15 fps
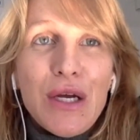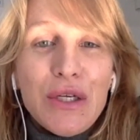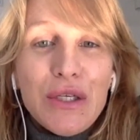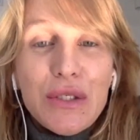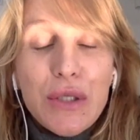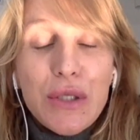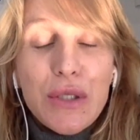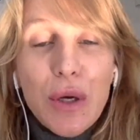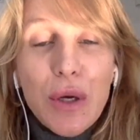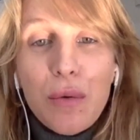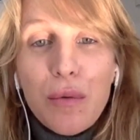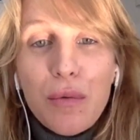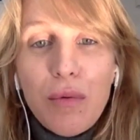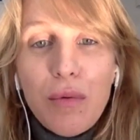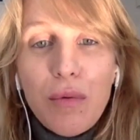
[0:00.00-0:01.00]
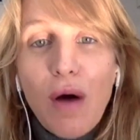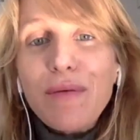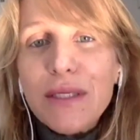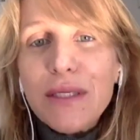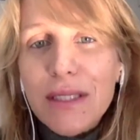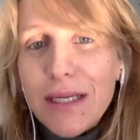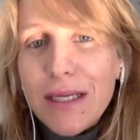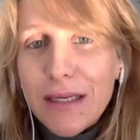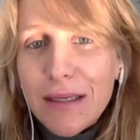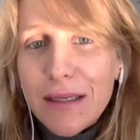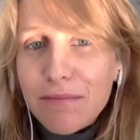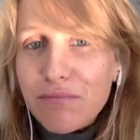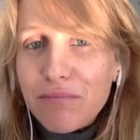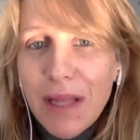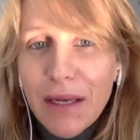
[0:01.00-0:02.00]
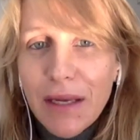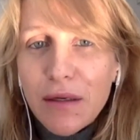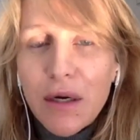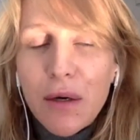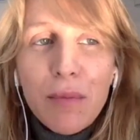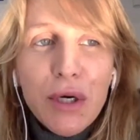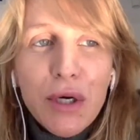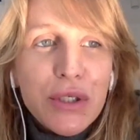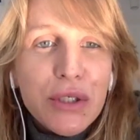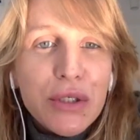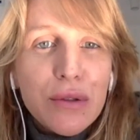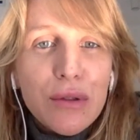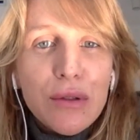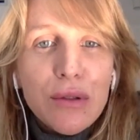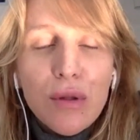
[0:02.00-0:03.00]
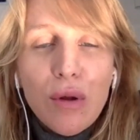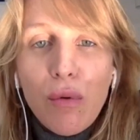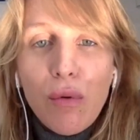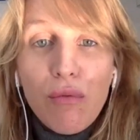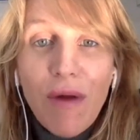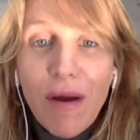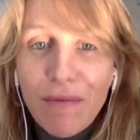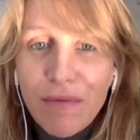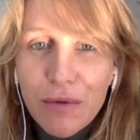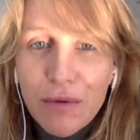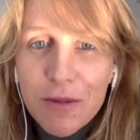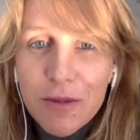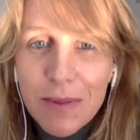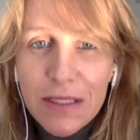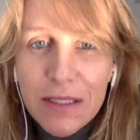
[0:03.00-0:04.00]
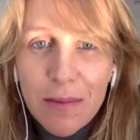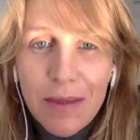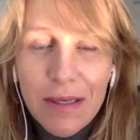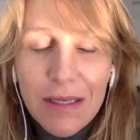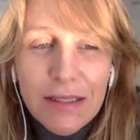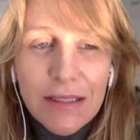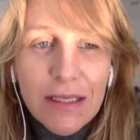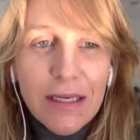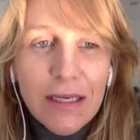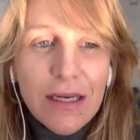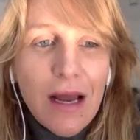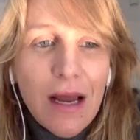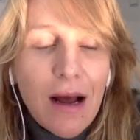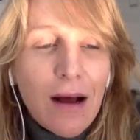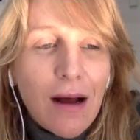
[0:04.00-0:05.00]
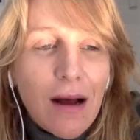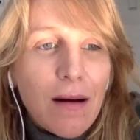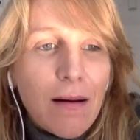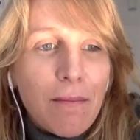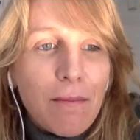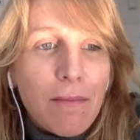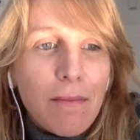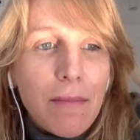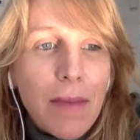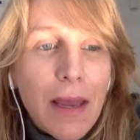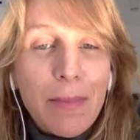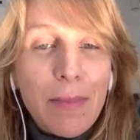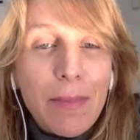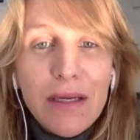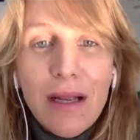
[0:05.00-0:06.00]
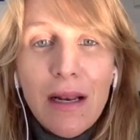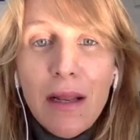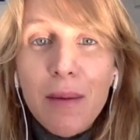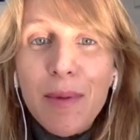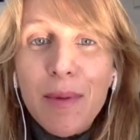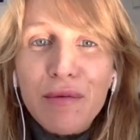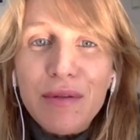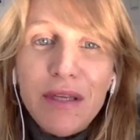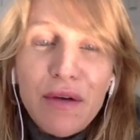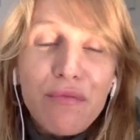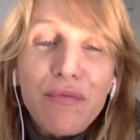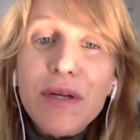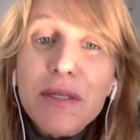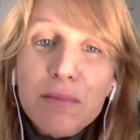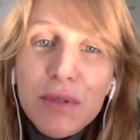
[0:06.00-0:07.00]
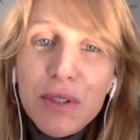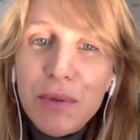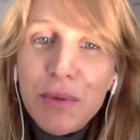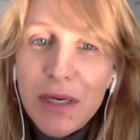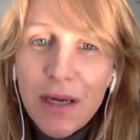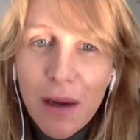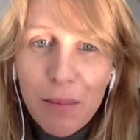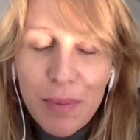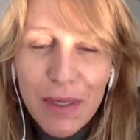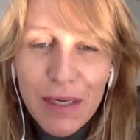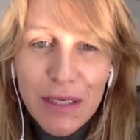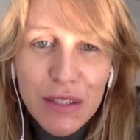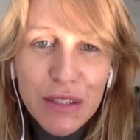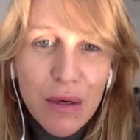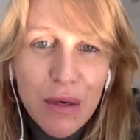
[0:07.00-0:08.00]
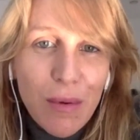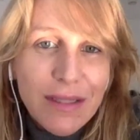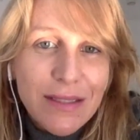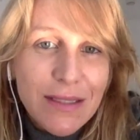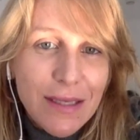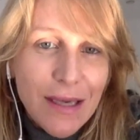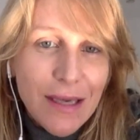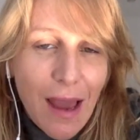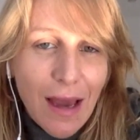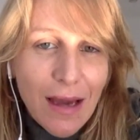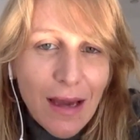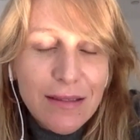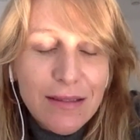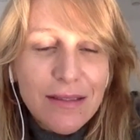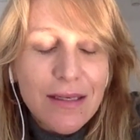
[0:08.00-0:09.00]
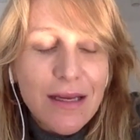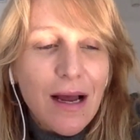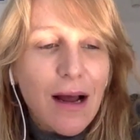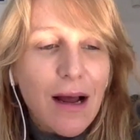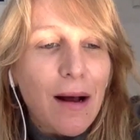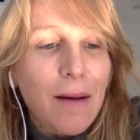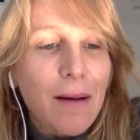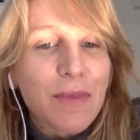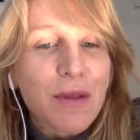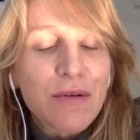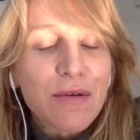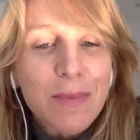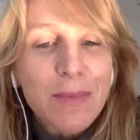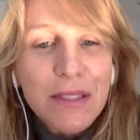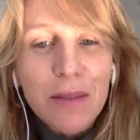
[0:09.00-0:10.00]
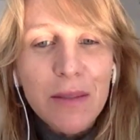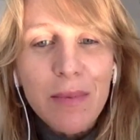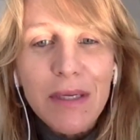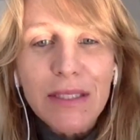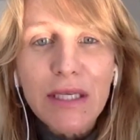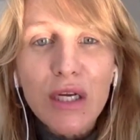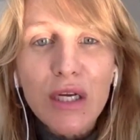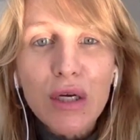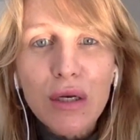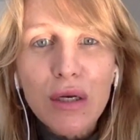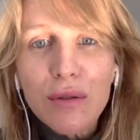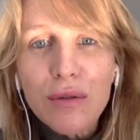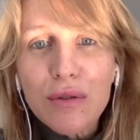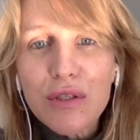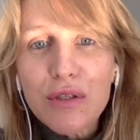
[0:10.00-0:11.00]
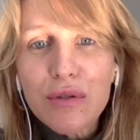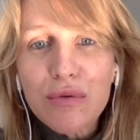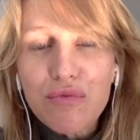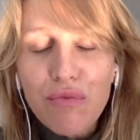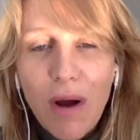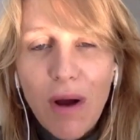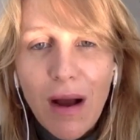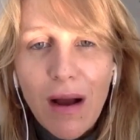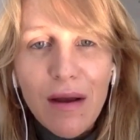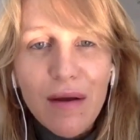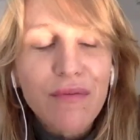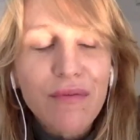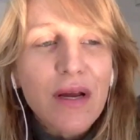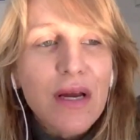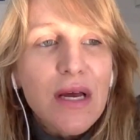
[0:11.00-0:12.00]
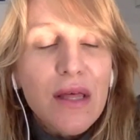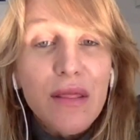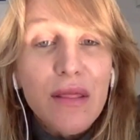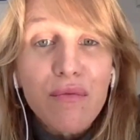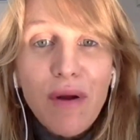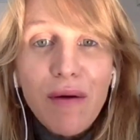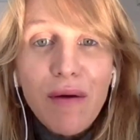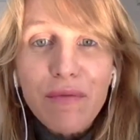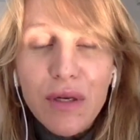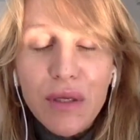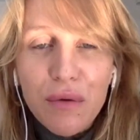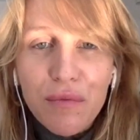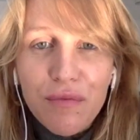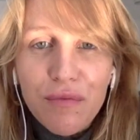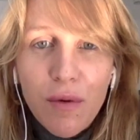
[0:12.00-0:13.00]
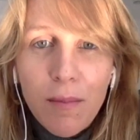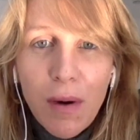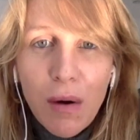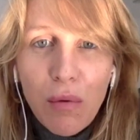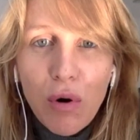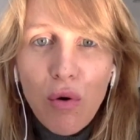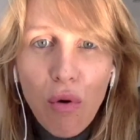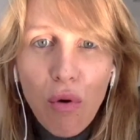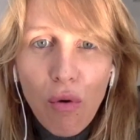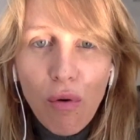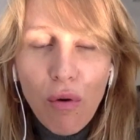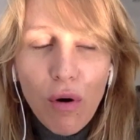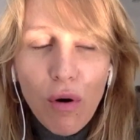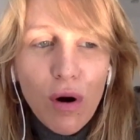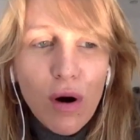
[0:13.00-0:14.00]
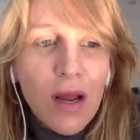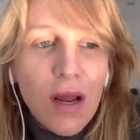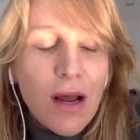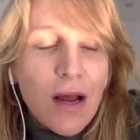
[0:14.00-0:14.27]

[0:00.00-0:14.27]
So obviously, like, commercial or revenue responsibility may be a little bit different between companies. So at Gett, the responsibility includes to drive the revenue from our core